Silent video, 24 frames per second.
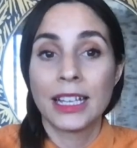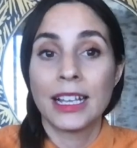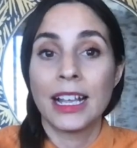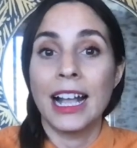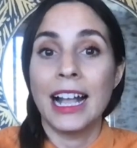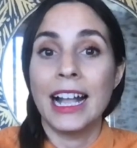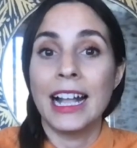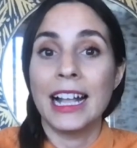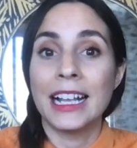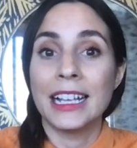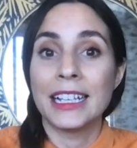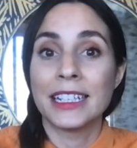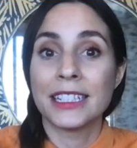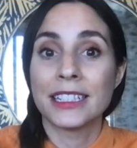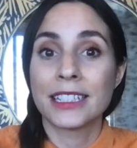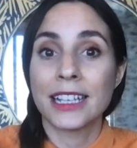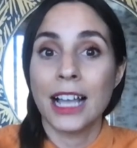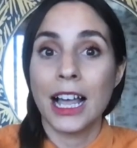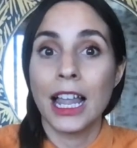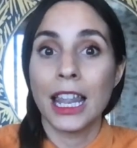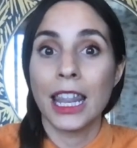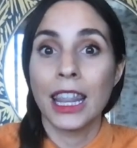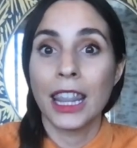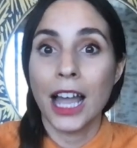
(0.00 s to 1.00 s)
and
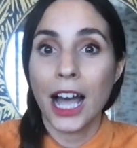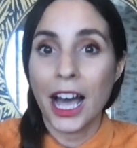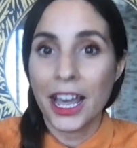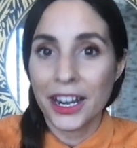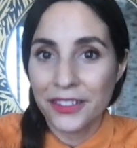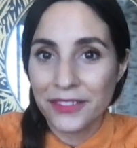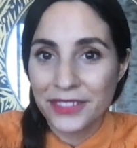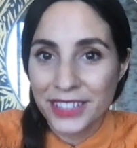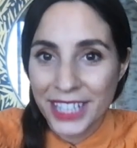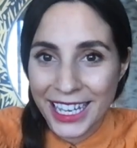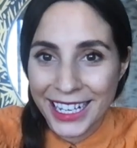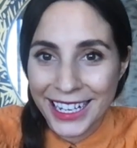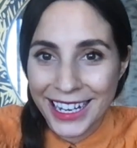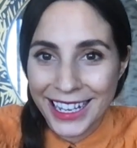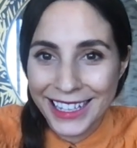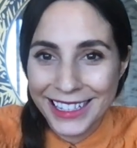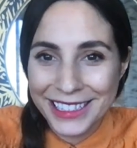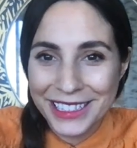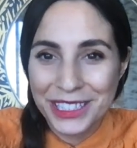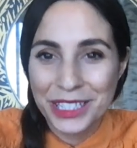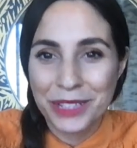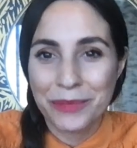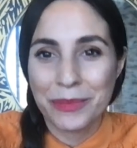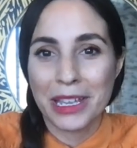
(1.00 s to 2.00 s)
a lot of
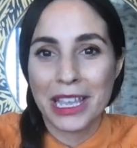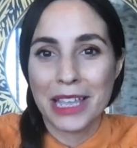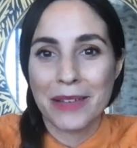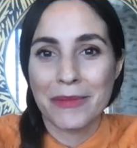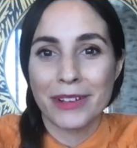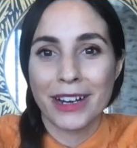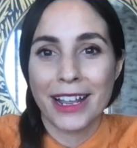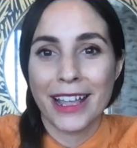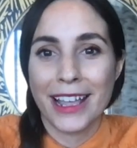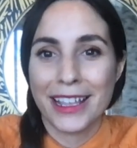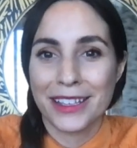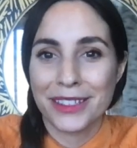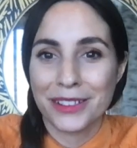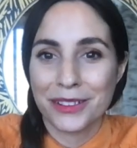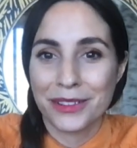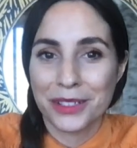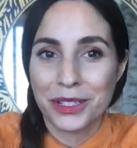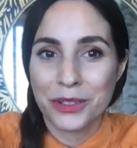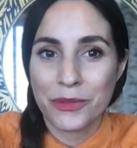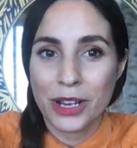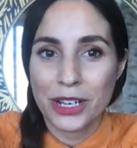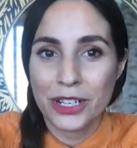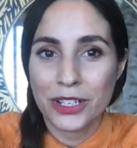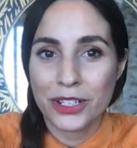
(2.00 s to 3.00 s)
data to be able to answer these
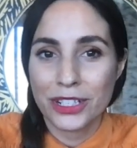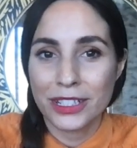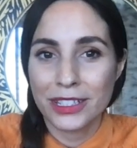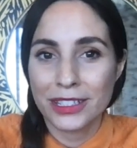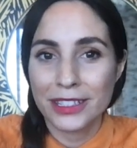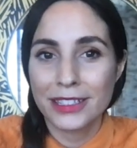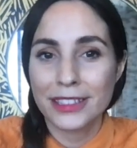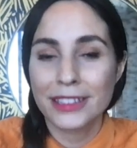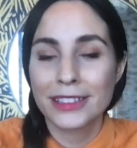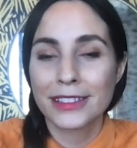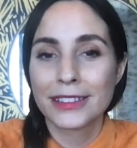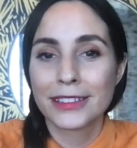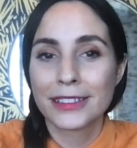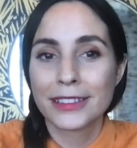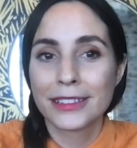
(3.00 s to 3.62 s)
questions.